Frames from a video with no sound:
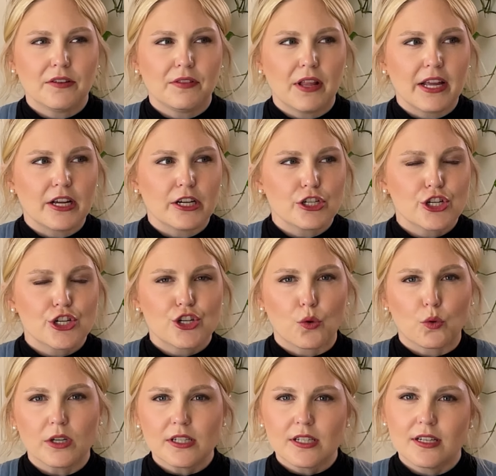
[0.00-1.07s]
of like
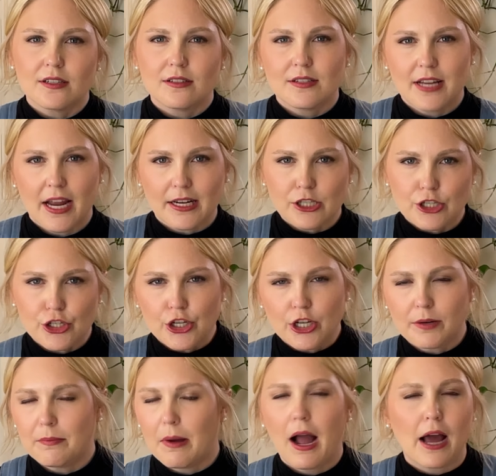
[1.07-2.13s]
short
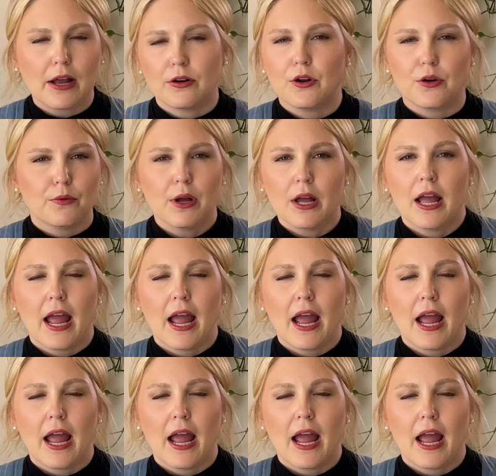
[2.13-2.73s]
texture. I don't know.